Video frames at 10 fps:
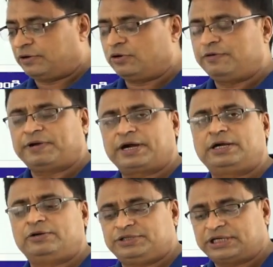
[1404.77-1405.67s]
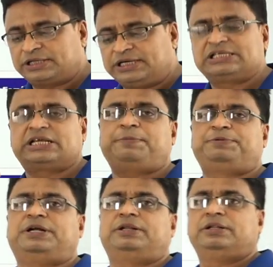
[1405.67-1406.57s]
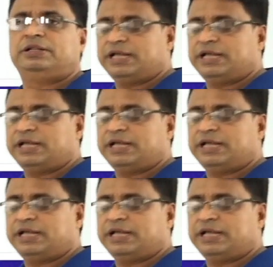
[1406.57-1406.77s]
don't forget to check the description.